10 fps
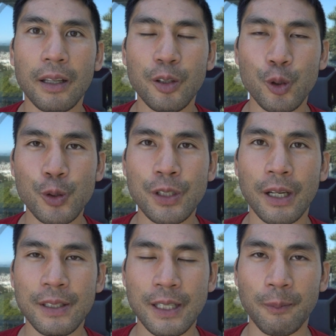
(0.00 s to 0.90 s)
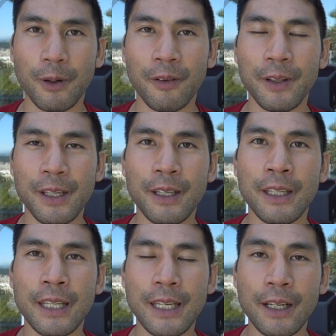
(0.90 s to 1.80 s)
used some of the
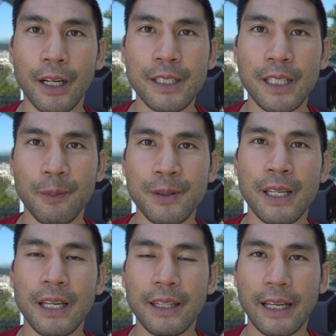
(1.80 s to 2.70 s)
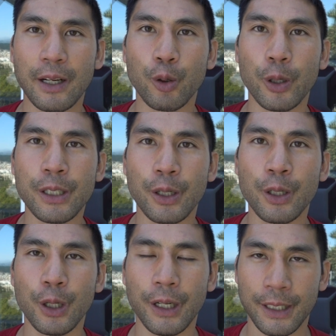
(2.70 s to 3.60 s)
key concepts that are going to
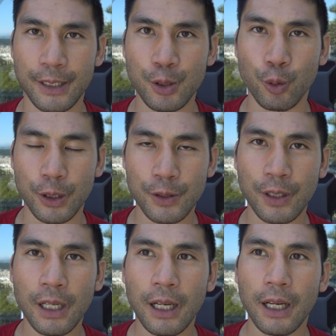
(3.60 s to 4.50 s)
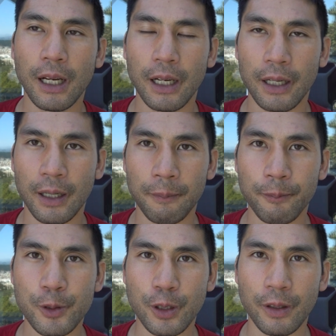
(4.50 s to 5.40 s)
occur in this course.
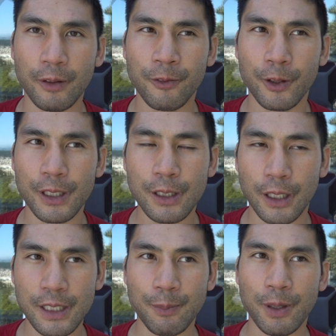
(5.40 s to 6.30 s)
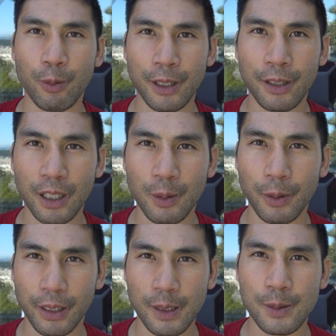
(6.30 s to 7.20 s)
So the first concept I want to talk
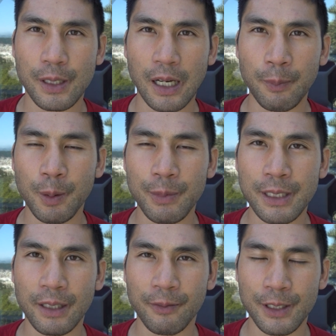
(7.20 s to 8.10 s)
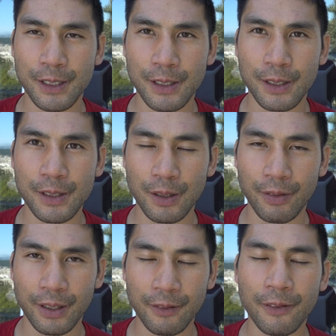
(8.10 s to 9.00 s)
about is optimistic versus
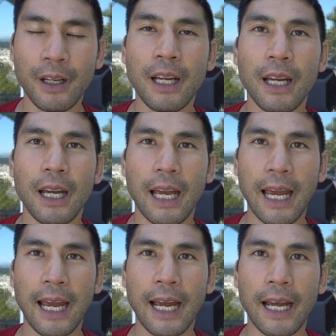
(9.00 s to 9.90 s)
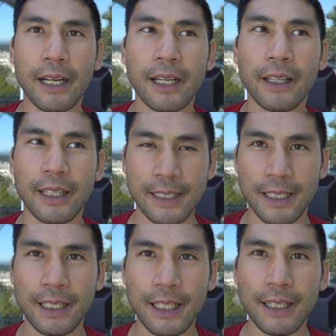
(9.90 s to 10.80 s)
conservative, and that's
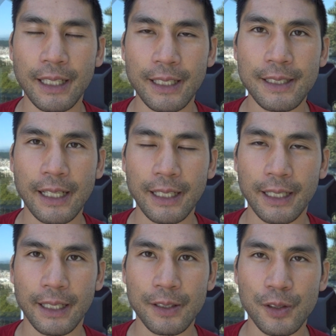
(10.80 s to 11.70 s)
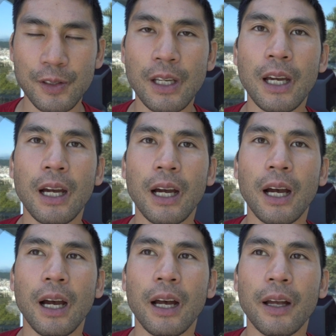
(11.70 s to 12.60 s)
a key thing in static analysis.
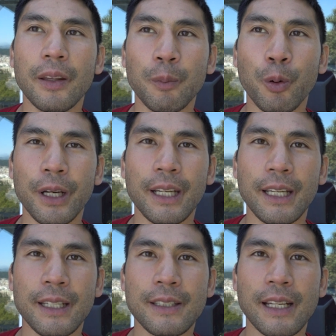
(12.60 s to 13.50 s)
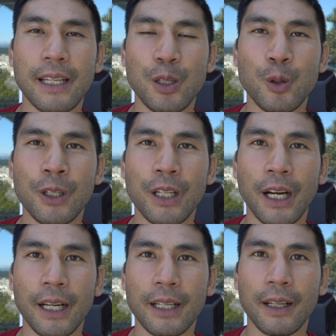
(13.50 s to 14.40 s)
The point is that you
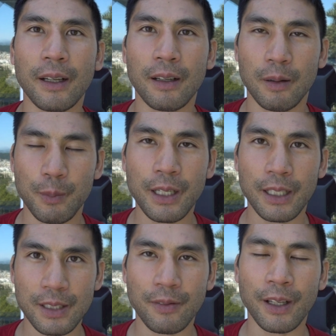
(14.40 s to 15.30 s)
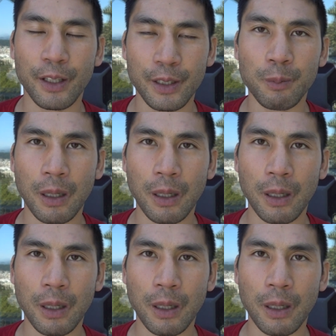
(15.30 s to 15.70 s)
cannot, because of the halting